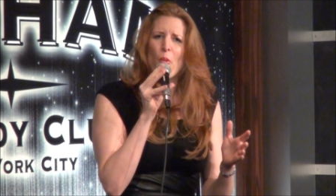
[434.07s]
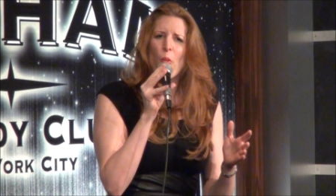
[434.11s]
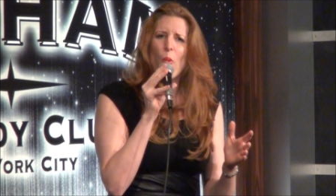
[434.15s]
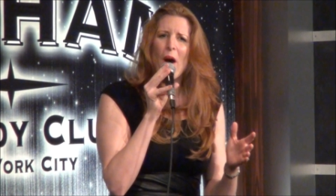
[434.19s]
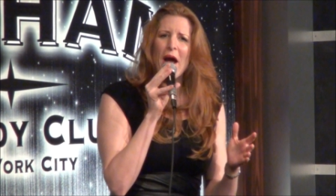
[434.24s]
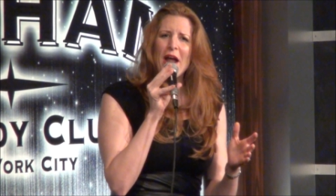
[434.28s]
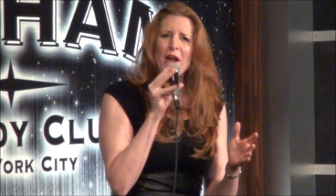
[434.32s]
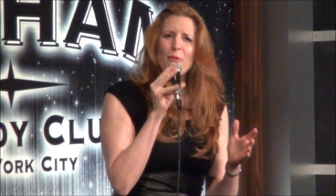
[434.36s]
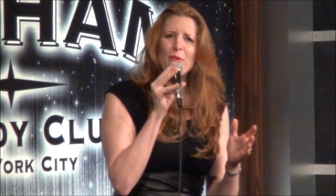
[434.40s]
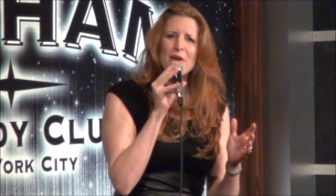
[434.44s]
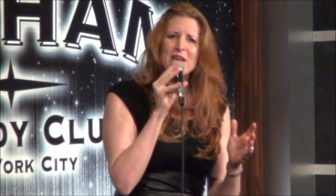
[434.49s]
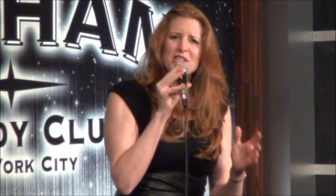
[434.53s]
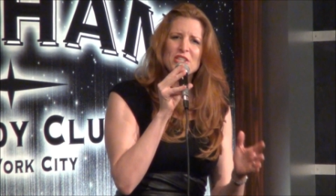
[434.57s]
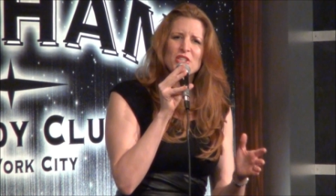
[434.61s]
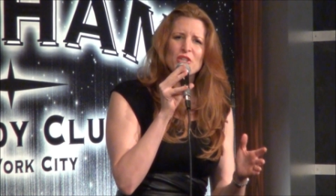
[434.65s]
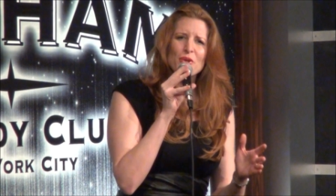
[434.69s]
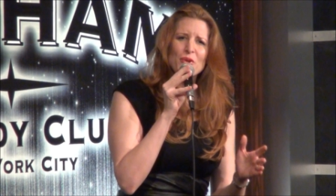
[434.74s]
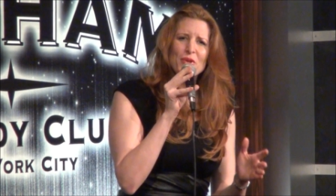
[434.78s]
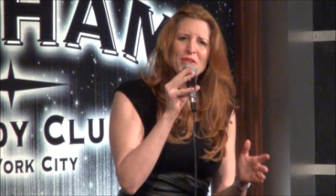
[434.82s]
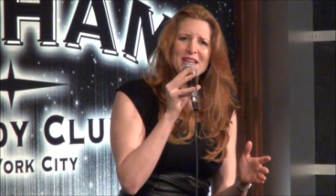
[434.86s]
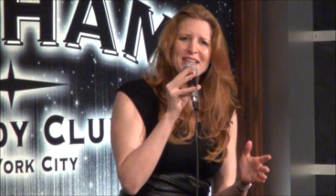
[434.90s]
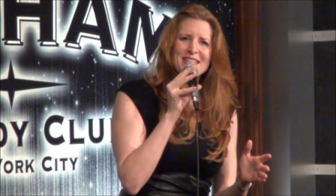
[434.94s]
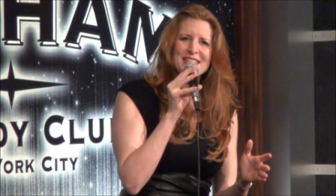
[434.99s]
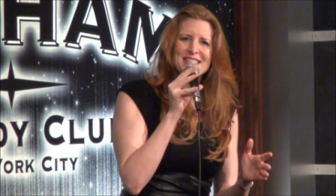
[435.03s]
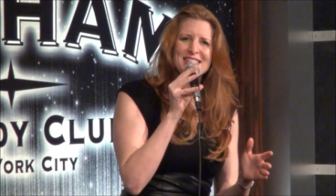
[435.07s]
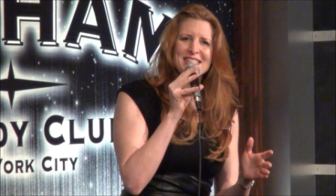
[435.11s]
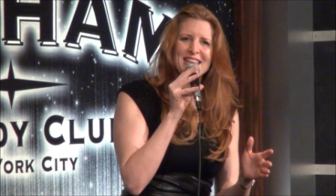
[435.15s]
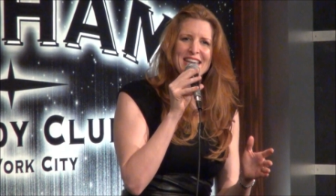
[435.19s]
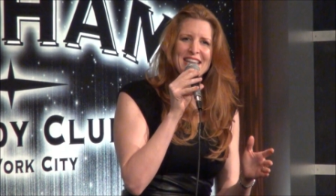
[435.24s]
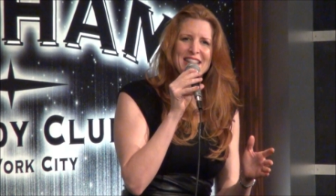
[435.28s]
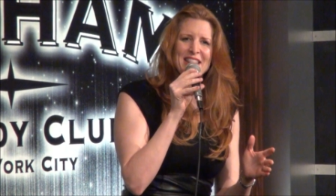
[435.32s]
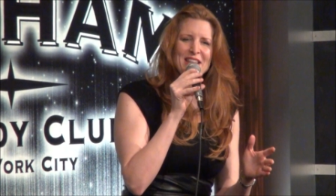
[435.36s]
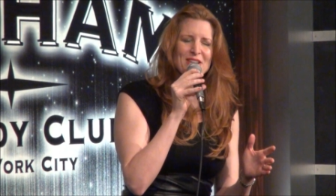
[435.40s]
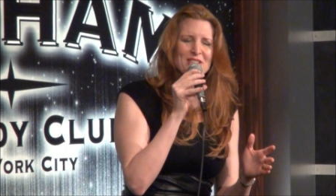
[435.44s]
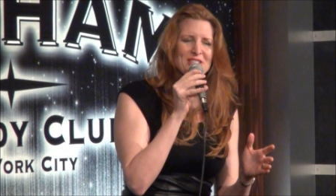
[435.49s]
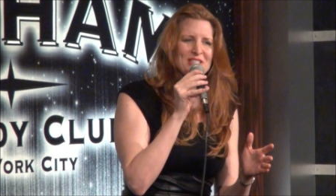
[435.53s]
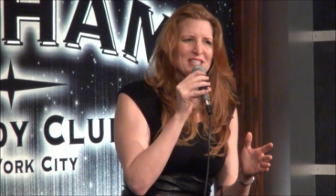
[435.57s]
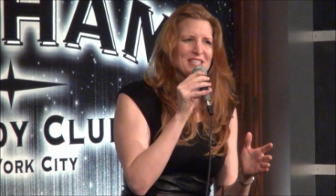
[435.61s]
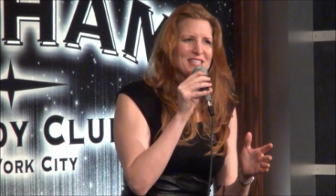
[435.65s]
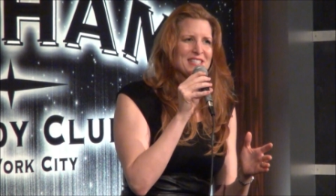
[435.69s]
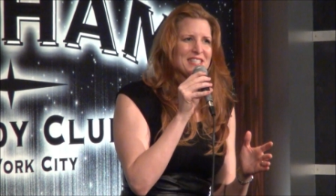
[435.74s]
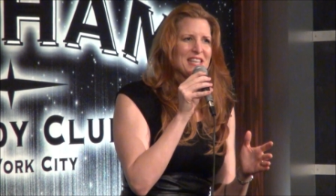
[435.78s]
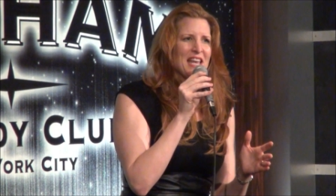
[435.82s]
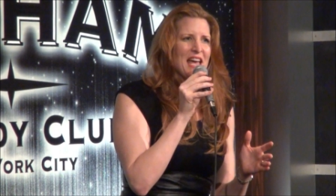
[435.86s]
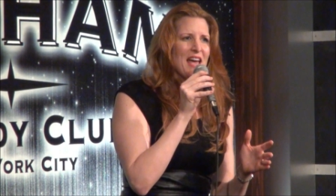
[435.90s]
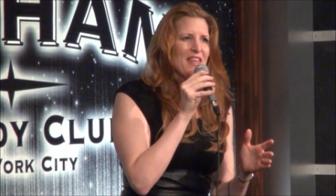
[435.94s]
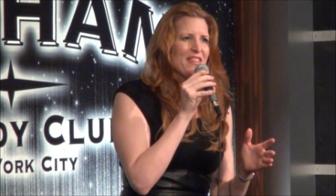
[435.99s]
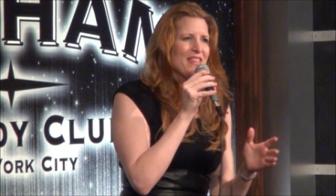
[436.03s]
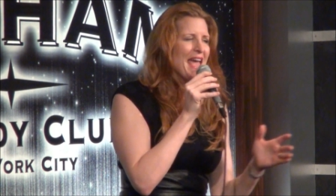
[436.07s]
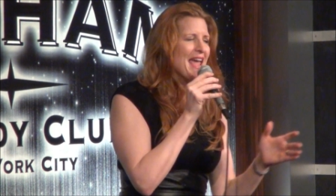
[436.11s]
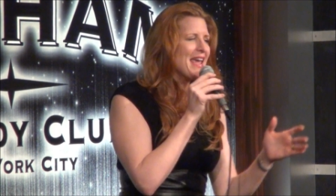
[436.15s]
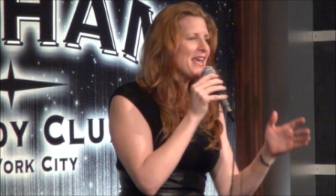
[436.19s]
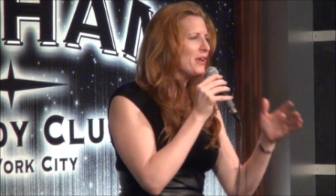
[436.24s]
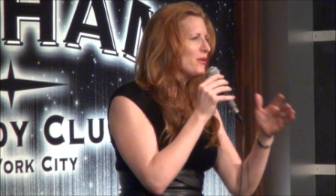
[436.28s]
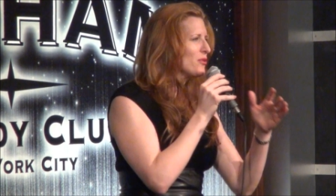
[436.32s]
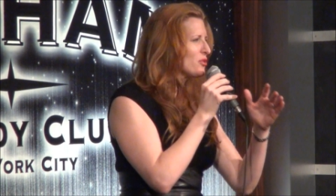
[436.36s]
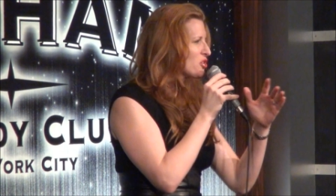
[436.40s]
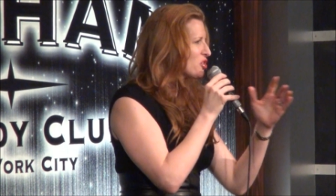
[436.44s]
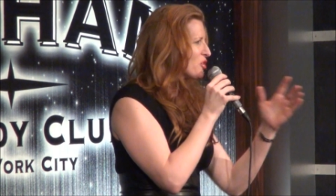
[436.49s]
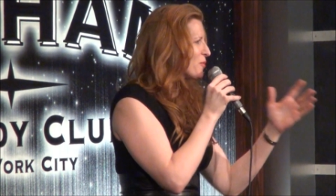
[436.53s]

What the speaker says: Why do we do this? Like there's this, thank you